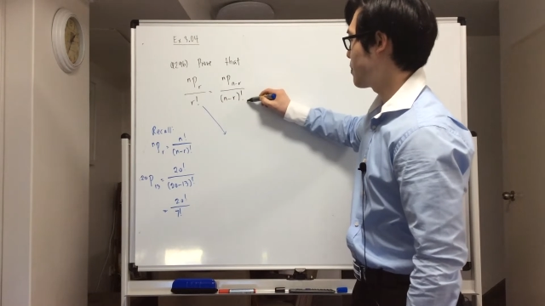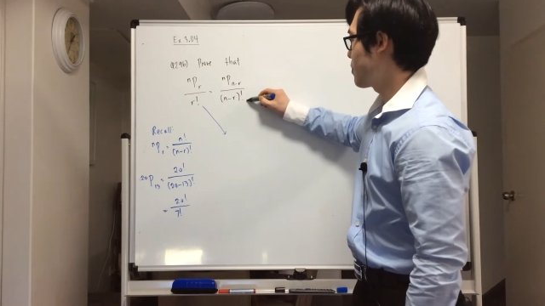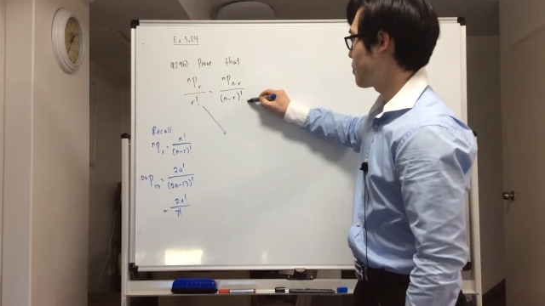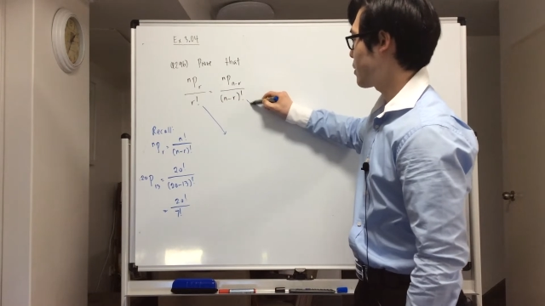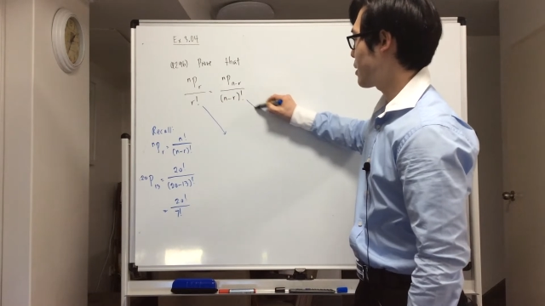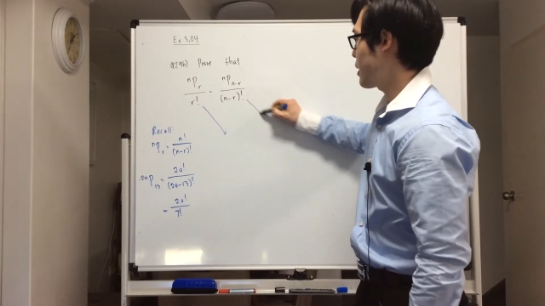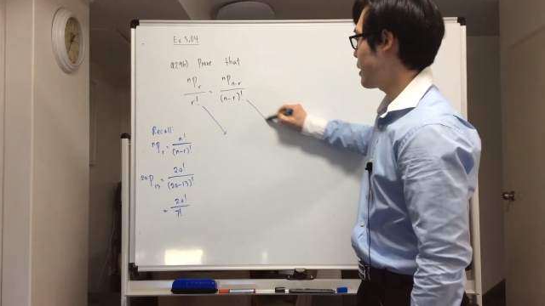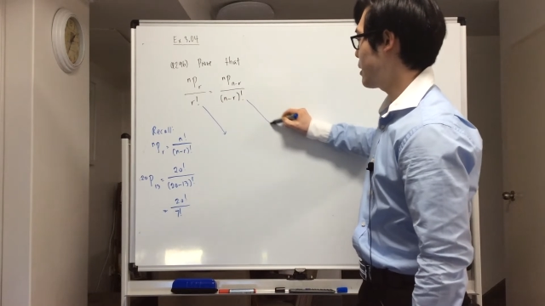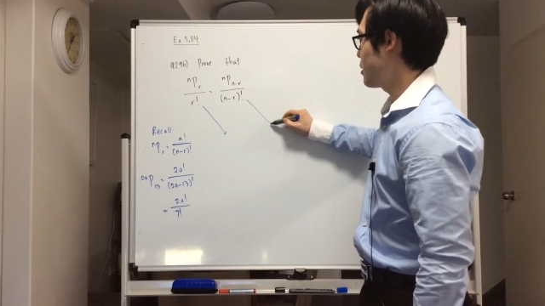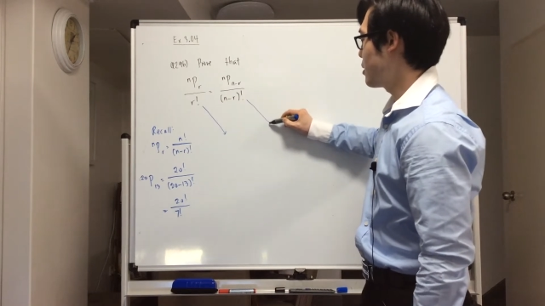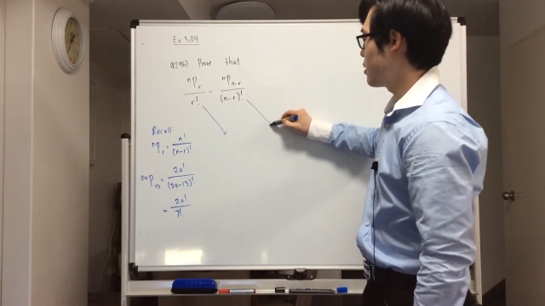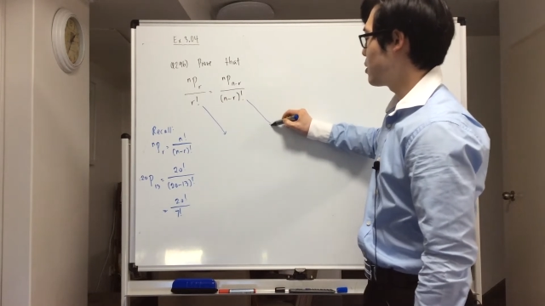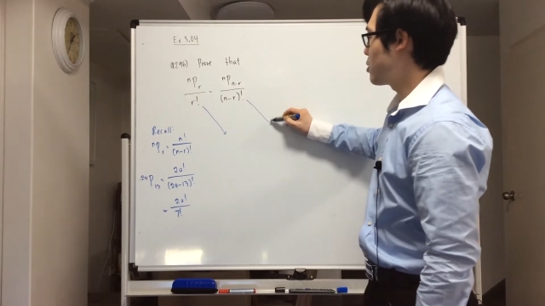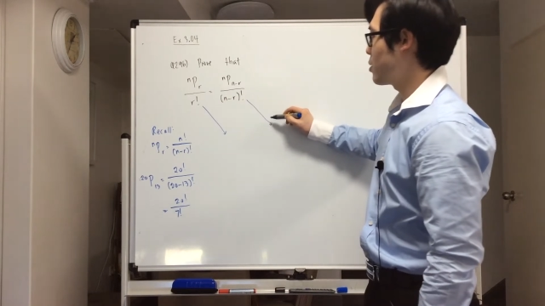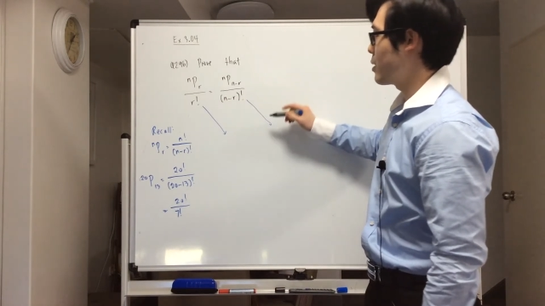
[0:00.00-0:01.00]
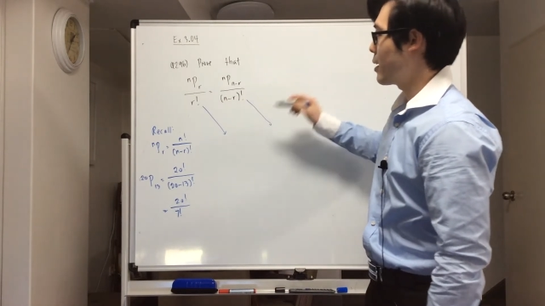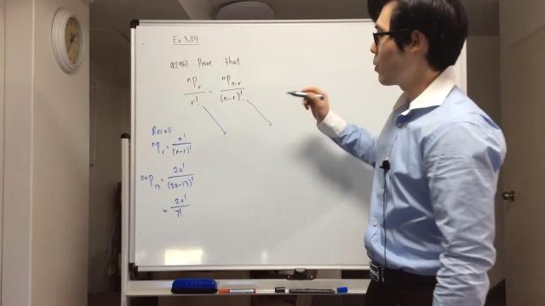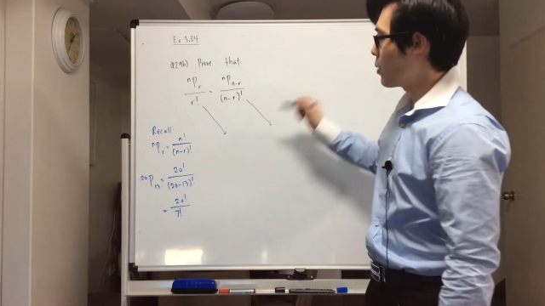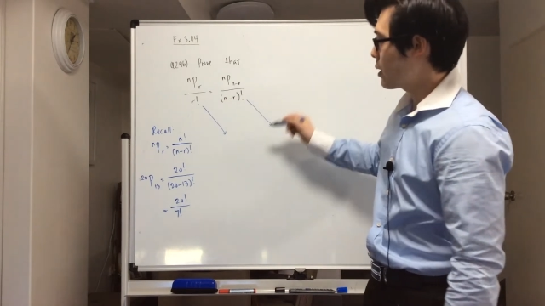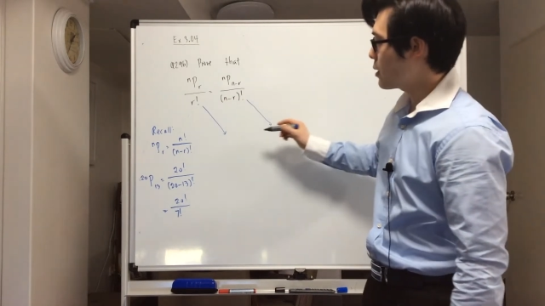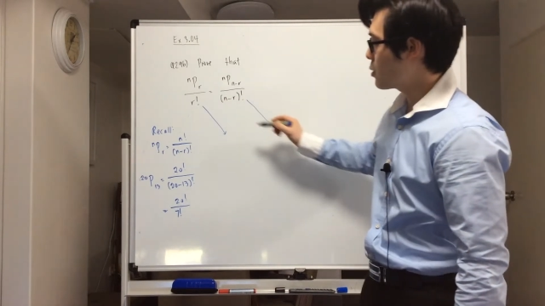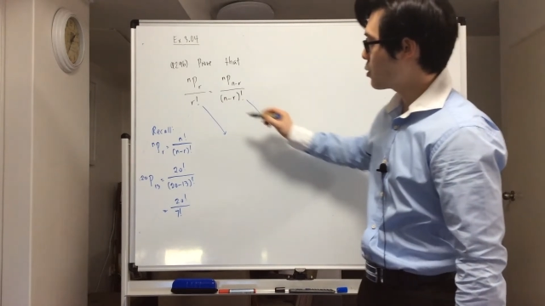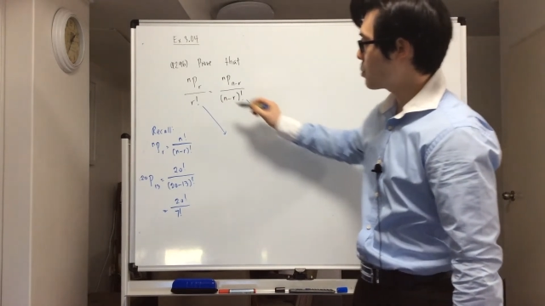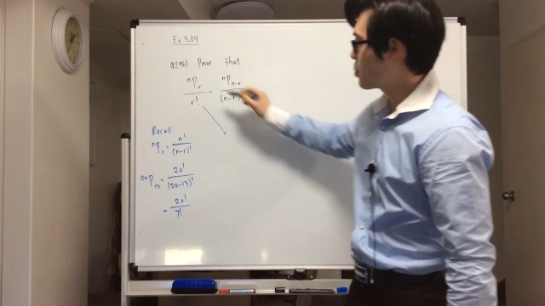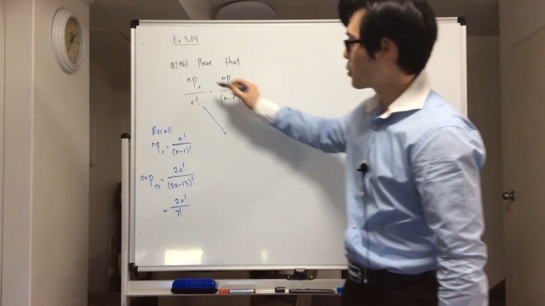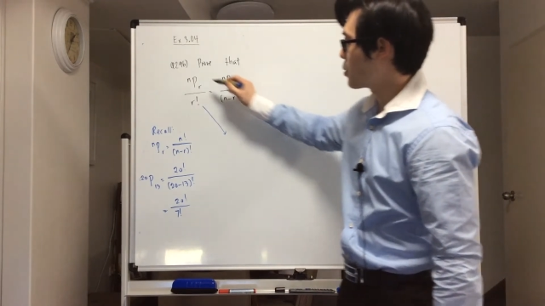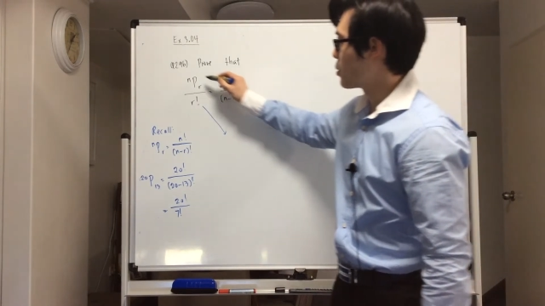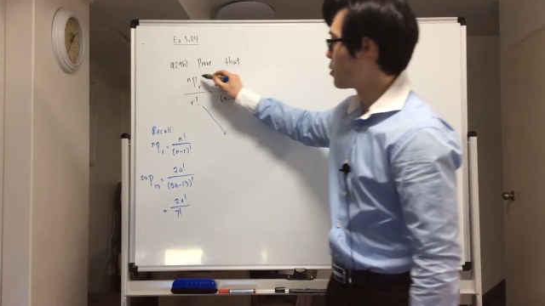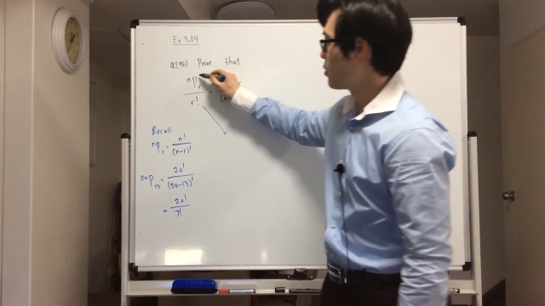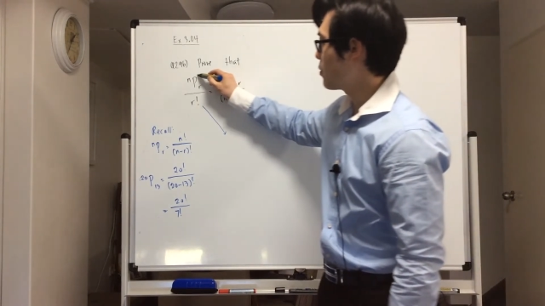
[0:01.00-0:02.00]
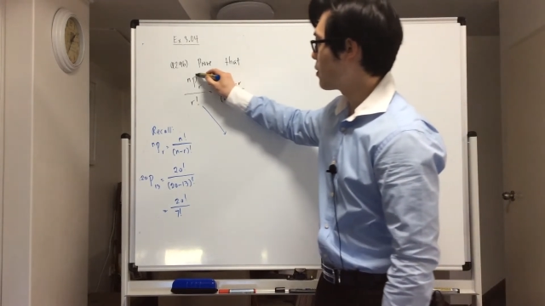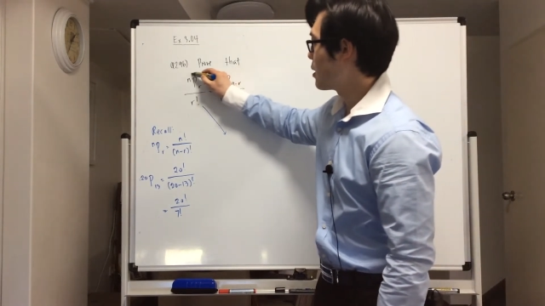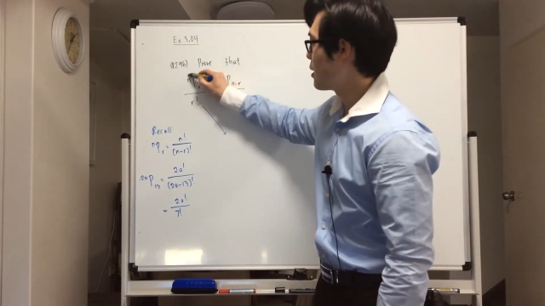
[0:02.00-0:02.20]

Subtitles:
Okay, so they want us to prove,